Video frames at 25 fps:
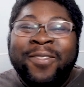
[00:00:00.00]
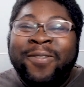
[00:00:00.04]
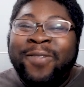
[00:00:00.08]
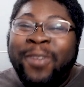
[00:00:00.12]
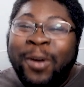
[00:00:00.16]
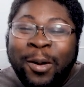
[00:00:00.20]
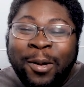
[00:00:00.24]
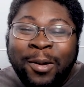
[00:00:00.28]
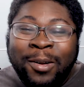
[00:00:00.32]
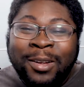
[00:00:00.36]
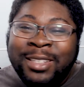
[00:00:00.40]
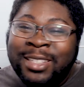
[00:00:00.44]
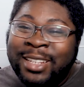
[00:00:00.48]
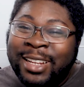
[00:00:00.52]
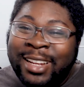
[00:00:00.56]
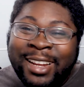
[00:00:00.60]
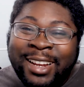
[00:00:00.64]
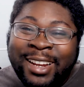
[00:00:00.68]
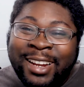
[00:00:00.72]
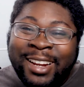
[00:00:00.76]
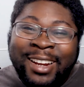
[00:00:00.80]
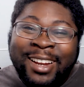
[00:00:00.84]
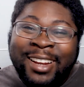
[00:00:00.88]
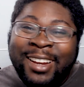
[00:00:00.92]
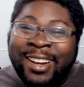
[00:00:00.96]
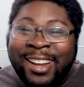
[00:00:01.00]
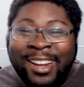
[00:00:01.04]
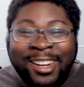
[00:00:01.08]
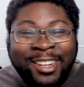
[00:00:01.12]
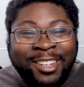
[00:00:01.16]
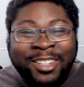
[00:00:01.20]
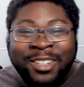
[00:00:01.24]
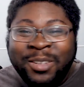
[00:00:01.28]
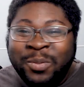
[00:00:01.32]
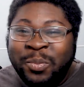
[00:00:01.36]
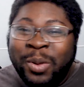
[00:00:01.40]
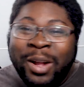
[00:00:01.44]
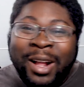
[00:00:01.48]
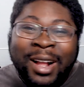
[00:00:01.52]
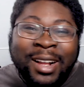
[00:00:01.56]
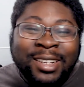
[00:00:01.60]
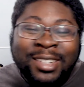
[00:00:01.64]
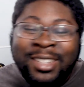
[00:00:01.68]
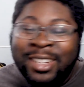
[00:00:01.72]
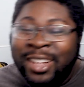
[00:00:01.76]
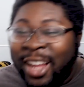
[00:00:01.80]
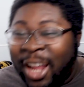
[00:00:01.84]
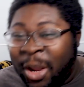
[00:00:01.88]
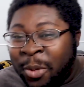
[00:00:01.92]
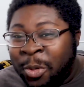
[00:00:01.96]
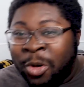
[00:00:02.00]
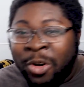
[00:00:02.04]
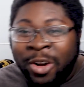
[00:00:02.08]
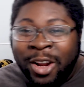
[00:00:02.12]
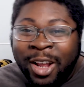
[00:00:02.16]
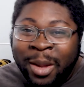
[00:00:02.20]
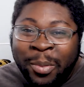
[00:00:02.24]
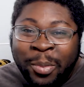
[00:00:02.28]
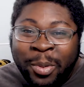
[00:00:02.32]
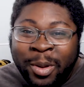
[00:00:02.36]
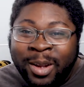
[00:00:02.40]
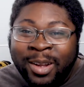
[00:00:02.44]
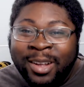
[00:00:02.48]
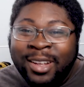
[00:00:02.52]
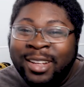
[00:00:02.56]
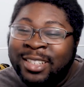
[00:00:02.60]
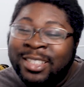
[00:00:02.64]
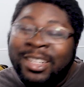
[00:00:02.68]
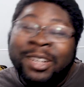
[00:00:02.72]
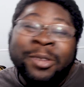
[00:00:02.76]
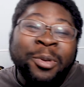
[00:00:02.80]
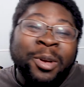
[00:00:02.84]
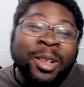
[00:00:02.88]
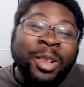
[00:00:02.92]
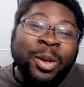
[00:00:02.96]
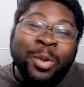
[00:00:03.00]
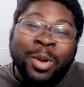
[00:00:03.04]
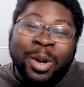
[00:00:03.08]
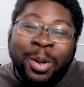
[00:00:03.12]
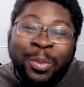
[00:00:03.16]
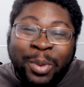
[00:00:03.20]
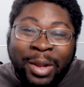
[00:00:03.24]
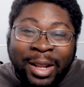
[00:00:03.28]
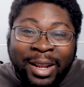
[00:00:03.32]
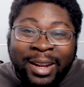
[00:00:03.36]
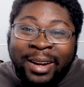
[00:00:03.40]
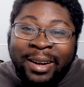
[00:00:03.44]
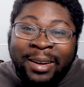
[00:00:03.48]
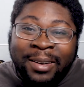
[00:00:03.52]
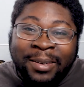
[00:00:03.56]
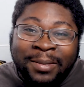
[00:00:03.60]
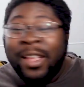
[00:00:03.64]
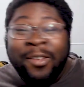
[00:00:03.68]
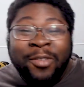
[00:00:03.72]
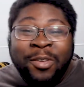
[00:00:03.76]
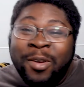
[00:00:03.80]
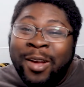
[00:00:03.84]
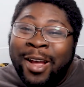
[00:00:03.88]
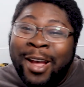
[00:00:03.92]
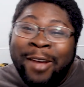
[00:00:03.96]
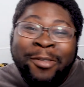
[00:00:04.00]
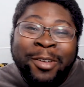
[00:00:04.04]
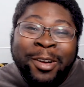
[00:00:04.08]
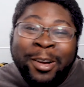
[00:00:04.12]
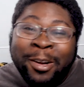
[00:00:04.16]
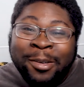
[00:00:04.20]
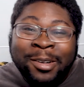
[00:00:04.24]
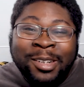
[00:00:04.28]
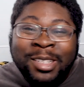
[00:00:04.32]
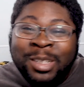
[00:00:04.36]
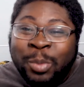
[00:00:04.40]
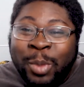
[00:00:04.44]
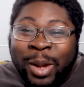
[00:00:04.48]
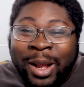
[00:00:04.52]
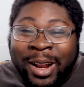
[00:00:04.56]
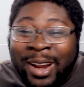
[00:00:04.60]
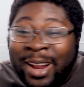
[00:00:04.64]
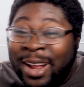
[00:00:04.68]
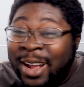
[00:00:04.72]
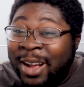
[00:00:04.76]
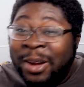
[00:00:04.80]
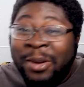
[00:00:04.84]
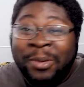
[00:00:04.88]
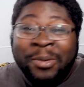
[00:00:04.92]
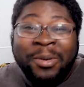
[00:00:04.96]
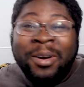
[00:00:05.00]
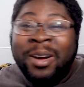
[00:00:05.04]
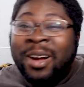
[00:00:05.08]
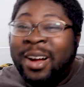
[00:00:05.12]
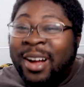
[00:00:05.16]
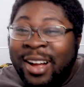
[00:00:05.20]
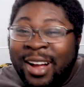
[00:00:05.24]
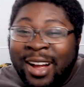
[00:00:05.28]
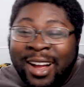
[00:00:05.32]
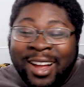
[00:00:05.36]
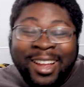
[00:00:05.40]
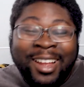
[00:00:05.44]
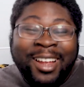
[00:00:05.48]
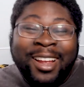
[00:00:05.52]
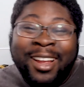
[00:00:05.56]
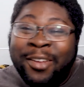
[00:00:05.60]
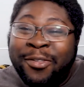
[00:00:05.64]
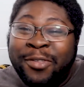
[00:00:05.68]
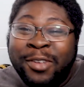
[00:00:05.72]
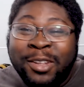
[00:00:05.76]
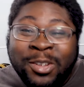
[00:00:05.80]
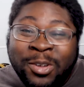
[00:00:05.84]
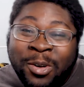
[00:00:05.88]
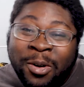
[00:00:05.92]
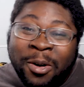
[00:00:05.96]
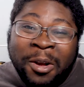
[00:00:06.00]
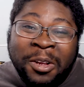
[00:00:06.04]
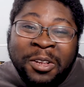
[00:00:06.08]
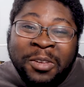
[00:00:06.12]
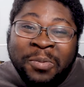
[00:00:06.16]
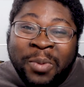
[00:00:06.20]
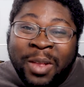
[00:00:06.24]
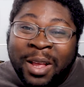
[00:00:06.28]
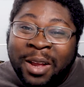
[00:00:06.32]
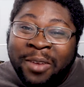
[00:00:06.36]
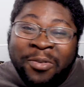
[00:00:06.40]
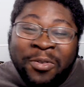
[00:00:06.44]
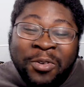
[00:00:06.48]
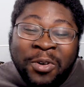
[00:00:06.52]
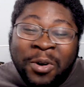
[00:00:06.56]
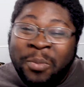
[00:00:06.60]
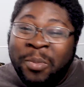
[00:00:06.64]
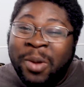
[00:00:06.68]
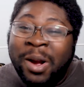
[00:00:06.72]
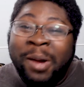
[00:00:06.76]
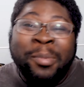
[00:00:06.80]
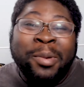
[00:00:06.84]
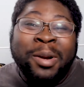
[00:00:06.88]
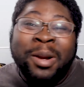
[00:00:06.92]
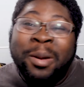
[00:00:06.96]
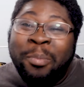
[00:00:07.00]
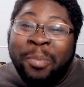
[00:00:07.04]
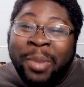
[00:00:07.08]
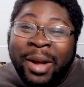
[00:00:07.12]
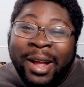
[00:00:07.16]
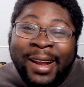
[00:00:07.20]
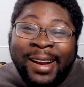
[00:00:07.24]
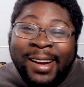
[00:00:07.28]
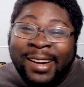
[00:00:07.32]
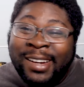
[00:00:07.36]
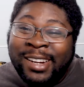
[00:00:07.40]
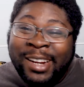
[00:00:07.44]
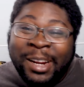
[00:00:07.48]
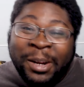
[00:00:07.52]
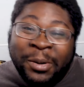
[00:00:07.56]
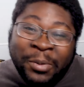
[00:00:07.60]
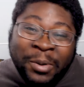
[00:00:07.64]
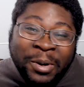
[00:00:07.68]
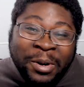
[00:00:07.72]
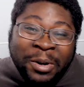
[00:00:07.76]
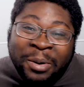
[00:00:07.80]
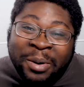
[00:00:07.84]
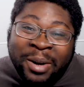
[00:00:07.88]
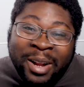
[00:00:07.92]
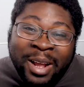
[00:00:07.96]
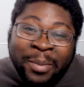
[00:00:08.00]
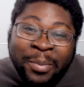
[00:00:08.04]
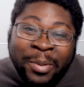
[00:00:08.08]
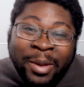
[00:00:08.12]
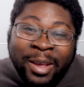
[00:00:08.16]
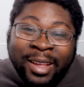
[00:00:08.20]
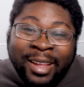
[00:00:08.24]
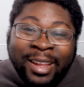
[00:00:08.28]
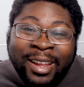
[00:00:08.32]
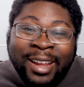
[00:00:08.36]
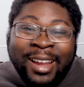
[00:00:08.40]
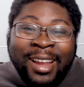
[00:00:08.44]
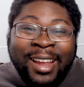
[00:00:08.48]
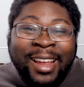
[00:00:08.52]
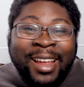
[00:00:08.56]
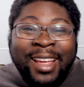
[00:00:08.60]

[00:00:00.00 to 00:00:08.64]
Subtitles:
falls in and just buys the game on Epic because they really want to play it. If you haven't noticed by now, if it's cross-platform, I'm going to buy it day one on Epic.